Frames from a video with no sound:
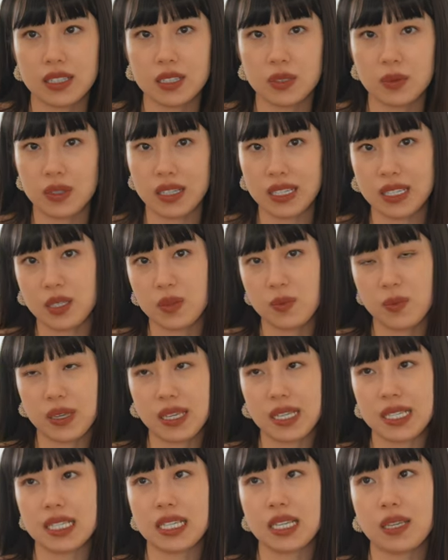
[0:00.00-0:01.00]
It's easy
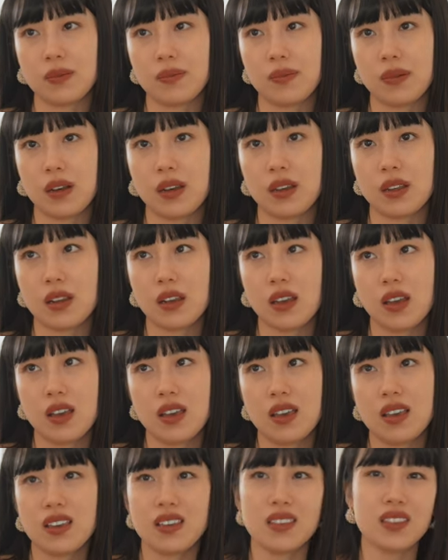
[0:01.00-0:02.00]
peasy, but
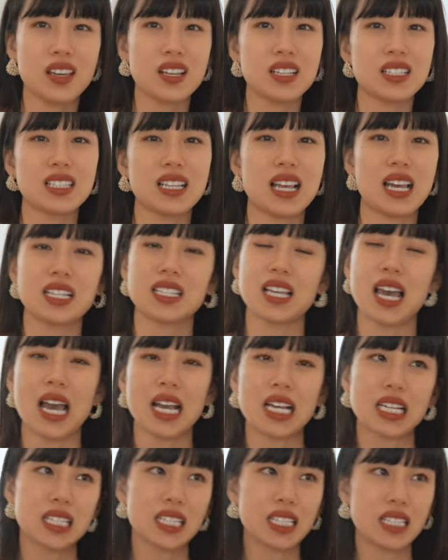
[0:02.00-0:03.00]
Things like
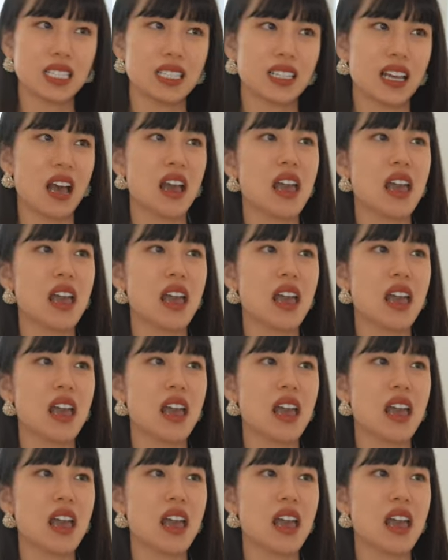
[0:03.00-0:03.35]
taxes.